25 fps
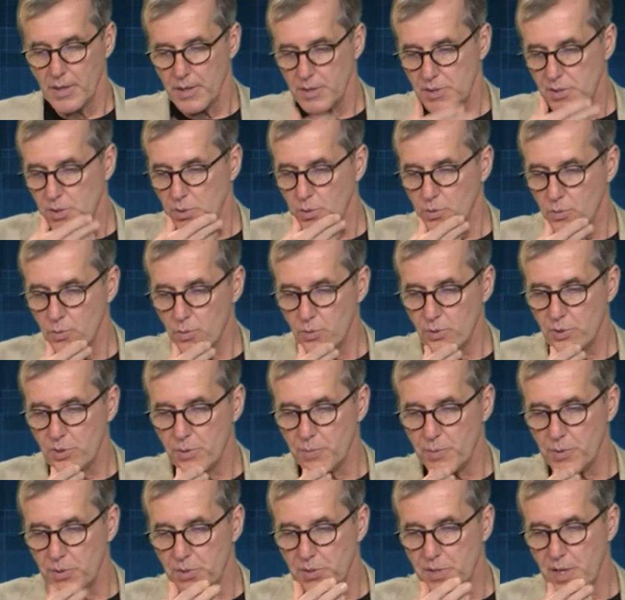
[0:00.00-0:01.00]
So
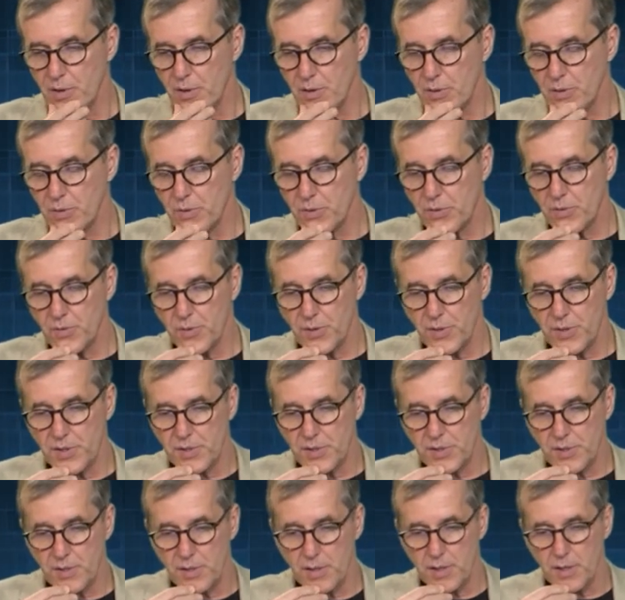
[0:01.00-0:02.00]
crucibles that are used for
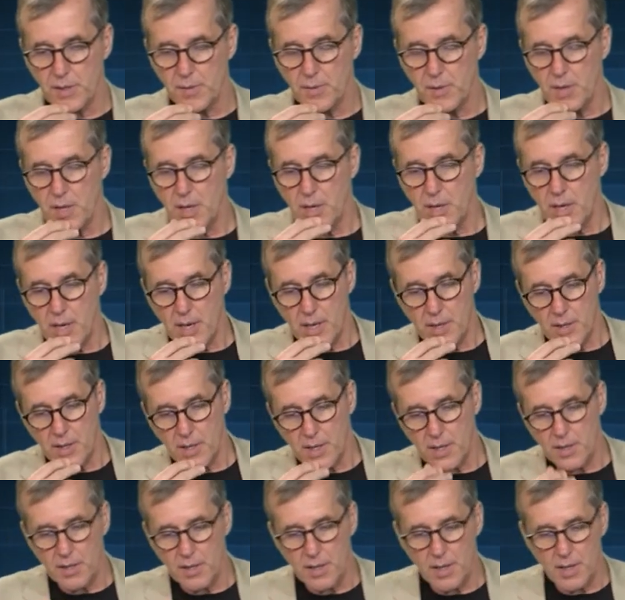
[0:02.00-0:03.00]
this, and
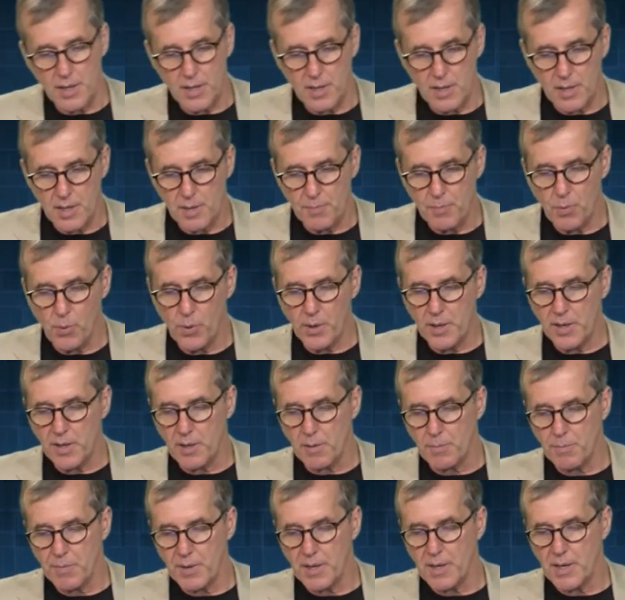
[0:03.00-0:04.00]
the point
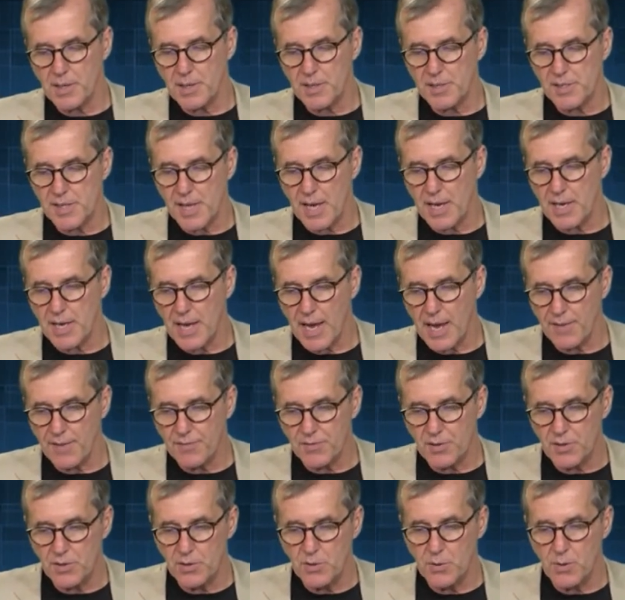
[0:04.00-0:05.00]
here being is that you
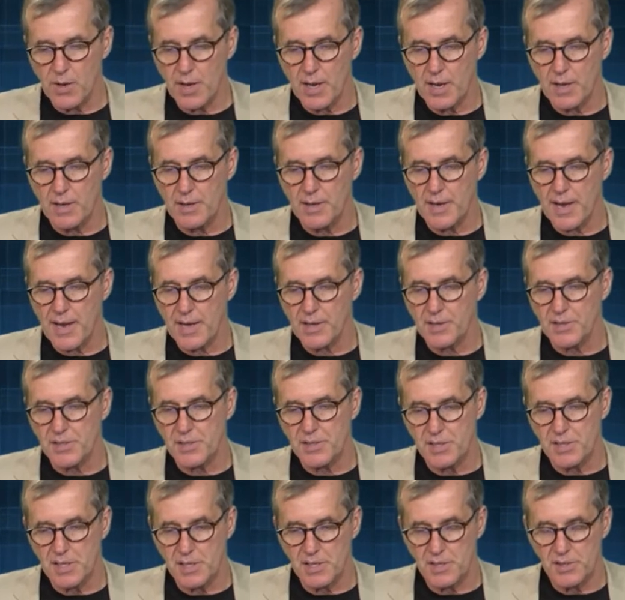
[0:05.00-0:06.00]
have to do
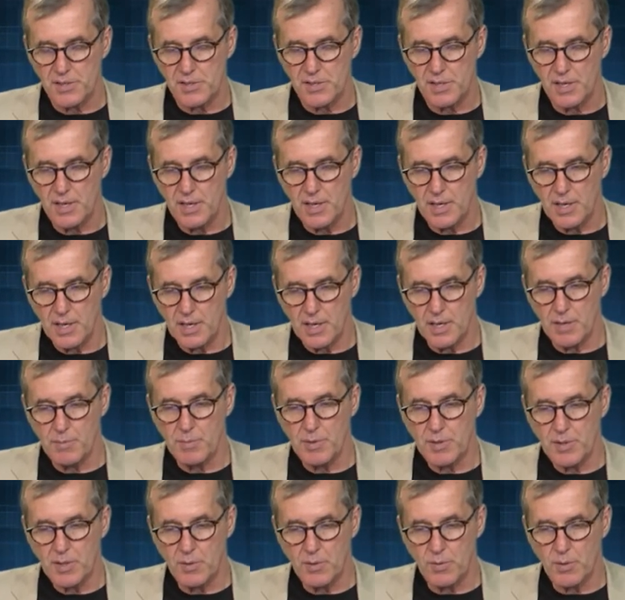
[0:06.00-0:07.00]
analyses in
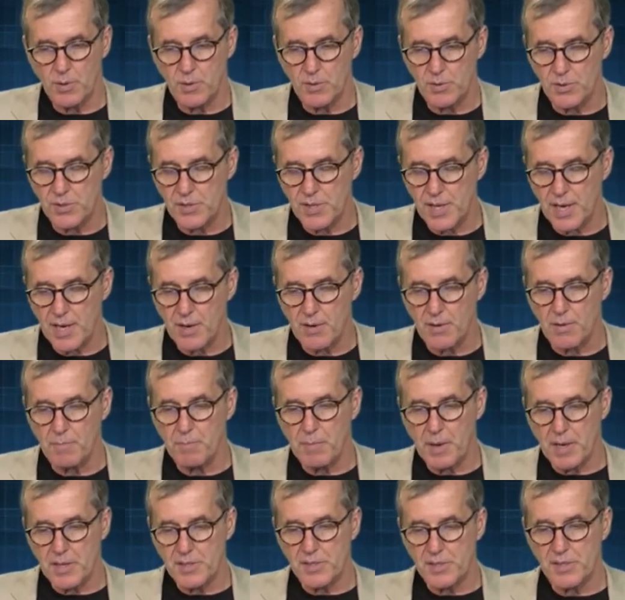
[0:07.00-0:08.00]
materials that are
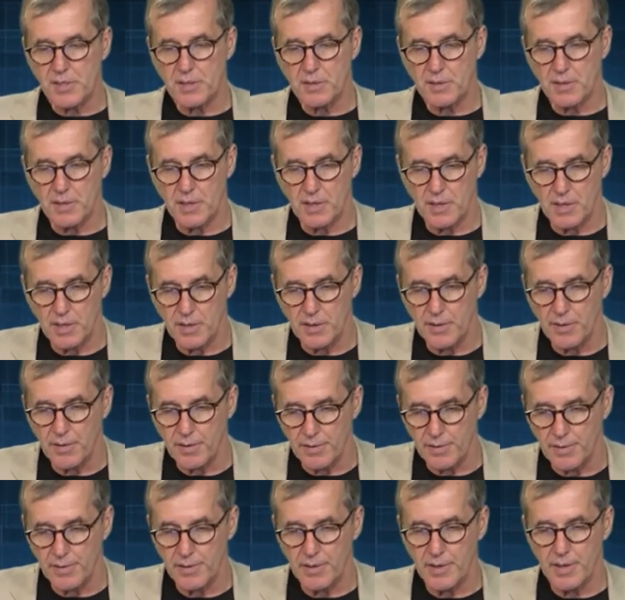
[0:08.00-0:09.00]
basically
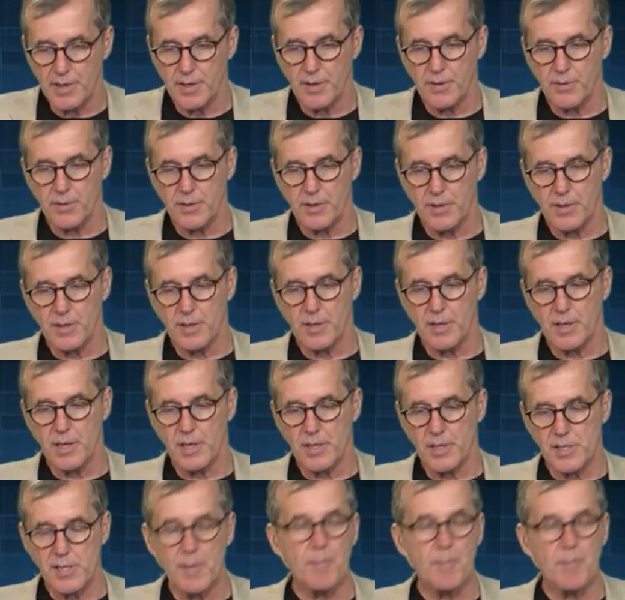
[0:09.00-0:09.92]
inert, and